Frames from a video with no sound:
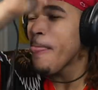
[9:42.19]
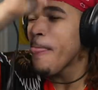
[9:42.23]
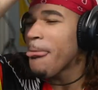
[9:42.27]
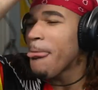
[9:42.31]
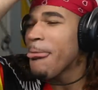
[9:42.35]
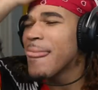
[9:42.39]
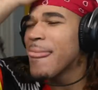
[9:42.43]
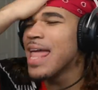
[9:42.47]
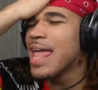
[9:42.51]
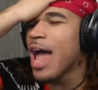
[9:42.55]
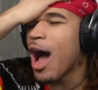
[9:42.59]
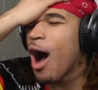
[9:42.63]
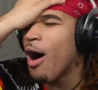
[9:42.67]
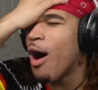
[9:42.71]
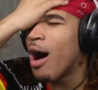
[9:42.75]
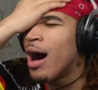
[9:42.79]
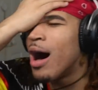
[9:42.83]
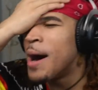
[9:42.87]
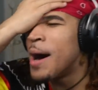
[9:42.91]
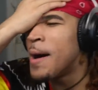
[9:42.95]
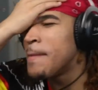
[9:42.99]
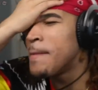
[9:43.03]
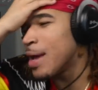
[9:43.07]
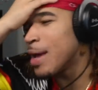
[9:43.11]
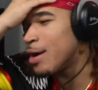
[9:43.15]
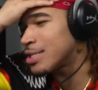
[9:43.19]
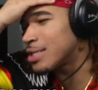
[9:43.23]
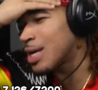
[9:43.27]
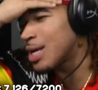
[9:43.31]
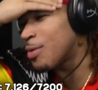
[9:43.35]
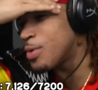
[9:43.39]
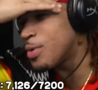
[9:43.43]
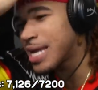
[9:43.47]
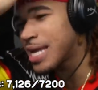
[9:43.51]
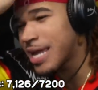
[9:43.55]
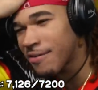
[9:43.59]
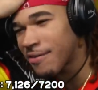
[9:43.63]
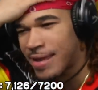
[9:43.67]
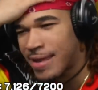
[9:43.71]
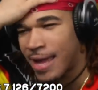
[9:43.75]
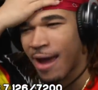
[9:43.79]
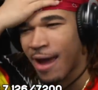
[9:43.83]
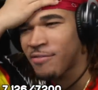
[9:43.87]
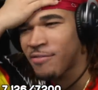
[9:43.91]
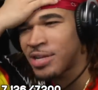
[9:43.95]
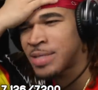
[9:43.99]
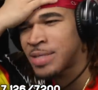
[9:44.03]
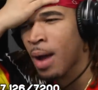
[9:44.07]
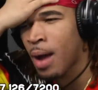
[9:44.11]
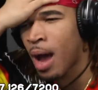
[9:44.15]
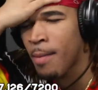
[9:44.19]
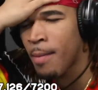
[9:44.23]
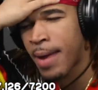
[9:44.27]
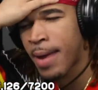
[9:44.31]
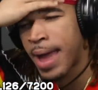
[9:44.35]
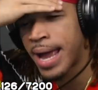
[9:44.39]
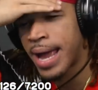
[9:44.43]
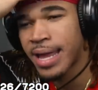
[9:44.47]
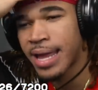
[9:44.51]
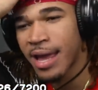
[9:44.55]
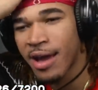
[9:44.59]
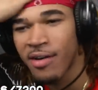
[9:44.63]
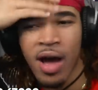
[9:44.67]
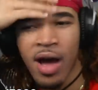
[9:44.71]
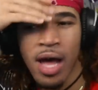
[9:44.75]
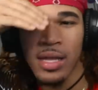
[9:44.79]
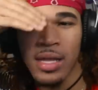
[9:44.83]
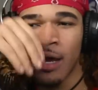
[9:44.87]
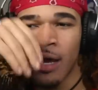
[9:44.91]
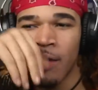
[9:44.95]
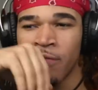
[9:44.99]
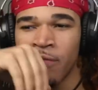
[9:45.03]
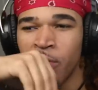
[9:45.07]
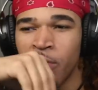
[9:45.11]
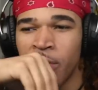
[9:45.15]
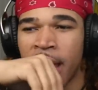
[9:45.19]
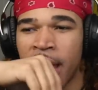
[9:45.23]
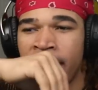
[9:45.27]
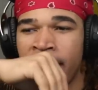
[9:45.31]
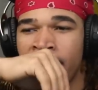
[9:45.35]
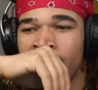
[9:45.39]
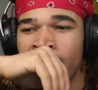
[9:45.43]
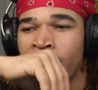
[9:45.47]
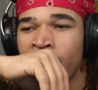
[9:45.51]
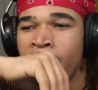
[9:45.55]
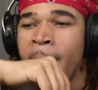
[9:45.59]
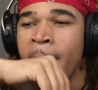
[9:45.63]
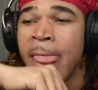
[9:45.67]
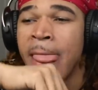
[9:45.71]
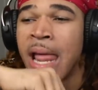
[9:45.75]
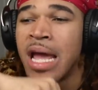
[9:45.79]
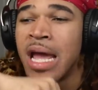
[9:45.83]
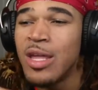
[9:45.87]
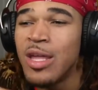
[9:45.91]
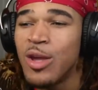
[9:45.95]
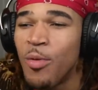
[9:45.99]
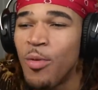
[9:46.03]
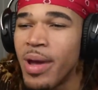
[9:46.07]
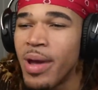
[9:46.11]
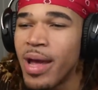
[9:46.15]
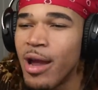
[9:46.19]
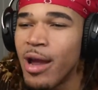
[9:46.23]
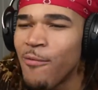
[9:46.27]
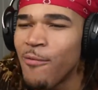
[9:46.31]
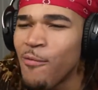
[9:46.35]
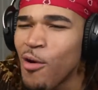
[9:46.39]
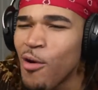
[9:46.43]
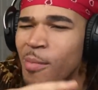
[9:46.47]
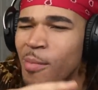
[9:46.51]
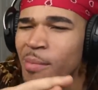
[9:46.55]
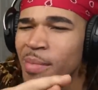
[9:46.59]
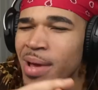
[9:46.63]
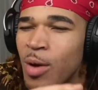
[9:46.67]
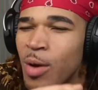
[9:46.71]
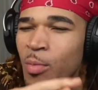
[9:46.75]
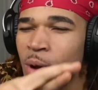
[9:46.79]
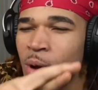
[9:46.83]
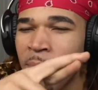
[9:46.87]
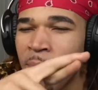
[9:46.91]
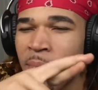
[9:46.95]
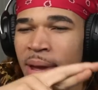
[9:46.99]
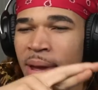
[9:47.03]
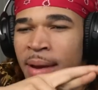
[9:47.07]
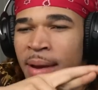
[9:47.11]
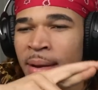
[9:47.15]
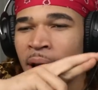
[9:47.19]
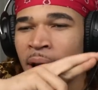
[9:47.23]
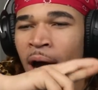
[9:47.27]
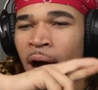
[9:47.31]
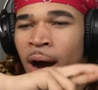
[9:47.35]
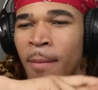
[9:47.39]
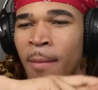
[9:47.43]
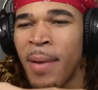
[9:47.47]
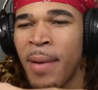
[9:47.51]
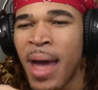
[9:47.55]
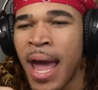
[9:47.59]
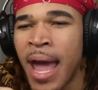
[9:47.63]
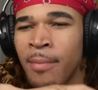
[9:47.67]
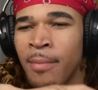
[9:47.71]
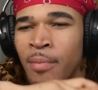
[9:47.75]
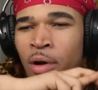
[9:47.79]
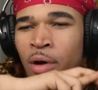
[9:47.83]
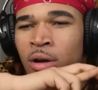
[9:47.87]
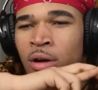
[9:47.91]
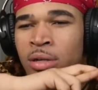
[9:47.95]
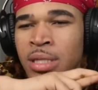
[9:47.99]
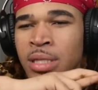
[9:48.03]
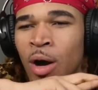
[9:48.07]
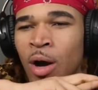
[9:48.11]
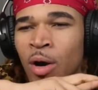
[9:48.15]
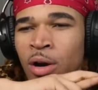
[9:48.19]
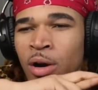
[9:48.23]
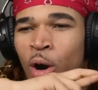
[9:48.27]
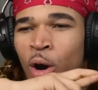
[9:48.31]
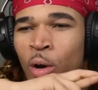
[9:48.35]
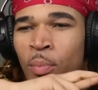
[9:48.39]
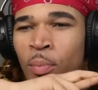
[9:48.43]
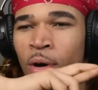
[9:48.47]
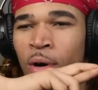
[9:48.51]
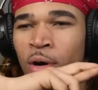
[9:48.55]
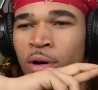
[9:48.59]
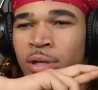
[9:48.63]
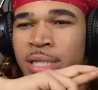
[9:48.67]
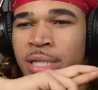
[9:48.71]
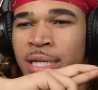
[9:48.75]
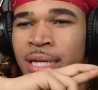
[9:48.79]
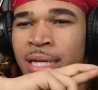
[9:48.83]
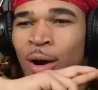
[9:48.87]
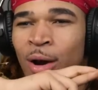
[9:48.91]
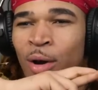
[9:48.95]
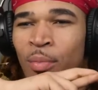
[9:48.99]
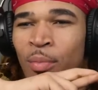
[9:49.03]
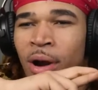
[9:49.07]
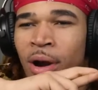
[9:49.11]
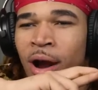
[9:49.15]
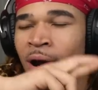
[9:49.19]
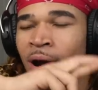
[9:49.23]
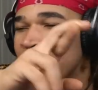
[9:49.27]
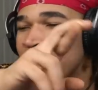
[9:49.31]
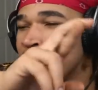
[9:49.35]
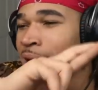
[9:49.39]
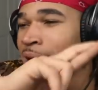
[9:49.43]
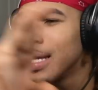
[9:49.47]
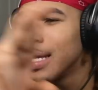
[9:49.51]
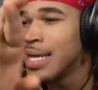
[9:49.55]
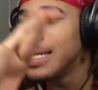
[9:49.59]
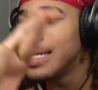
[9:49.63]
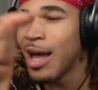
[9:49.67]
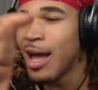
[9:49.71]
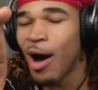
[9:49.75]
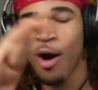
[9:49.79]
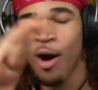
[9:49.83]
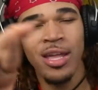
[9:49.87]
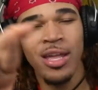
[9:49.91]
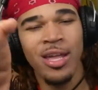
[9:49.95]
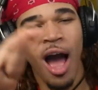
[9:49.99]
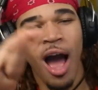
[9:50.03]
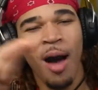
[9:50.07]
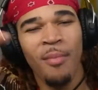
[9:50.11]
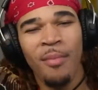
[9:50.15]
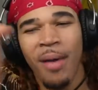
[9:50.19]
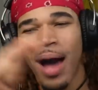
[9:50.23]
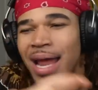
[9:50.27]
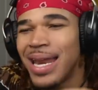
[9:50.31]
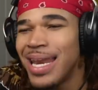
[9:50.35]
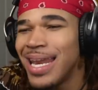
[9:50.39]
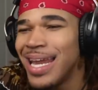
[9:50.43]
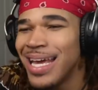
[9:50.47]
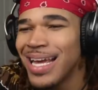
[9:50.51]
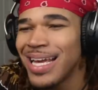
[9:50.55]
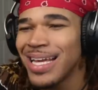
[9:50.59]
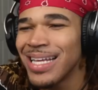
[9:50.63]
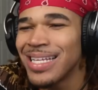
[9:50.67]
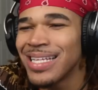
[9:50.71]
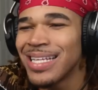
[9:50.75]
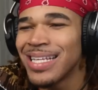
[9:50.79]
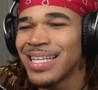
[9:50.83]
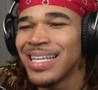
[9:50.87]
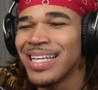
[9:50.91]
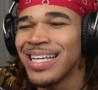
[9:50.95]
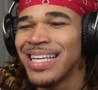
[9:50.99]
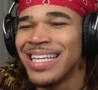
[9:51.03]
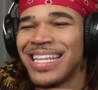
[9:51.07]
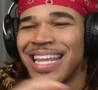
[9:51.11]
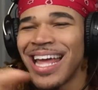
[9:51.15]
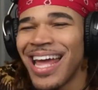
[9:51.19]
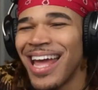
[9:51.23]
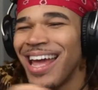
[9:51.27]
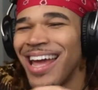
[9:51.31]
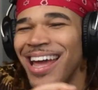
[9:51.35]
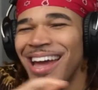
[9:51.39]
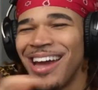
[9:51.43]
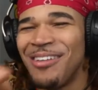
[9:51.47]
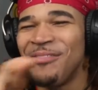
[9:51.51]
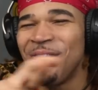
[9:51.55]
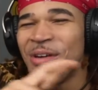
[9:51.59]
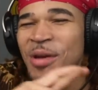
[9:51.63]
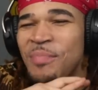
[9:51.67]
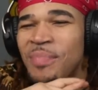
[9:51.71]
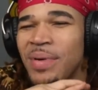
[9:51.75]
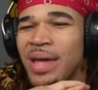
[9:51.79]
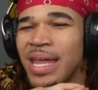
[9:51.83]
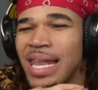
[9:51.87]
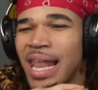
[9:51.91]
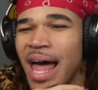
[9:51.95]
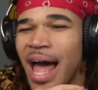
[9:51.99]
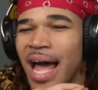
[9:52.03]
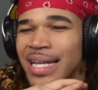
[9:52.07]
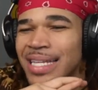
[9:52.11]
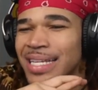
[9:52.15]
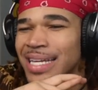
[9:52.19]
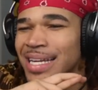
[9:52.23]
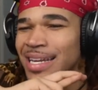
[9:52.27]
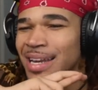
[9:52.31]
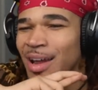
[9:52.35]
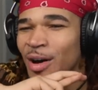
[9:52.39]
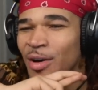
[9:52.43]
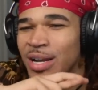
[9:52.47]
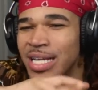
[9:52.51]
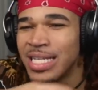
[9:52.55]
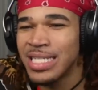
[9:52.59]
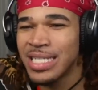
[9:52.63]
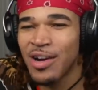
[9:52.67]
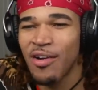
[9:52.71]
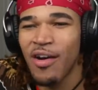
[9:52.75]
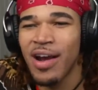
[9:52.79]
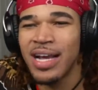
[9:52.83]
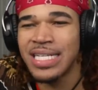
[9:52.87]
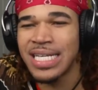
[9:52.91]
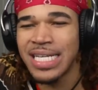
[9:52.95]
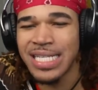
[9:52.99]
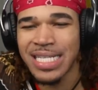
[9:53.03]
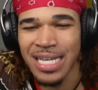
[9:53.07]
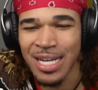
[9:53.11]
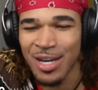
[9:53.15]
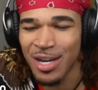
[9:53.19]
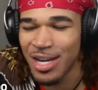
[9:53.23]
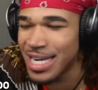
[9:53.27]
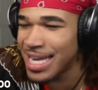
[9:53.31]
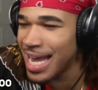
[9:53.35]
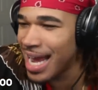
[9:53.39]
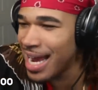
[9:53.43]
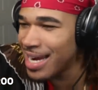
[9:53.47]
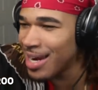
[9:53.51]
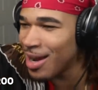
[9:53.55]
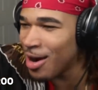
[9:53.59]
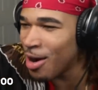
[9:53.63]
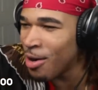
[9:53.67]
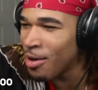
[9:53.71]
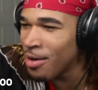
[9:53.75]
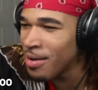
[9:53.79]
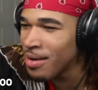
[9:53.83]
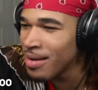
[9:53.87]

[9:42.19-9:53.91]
Yo, um, yo, someone give Kev his my back. Kev, I love you, gang. you been here for a minute. we been uh, bang bros, though. No bullshit, though, bro. Yo, y'all my niggas. Damn, we been locked in, though. This crazy. It's a good day, though.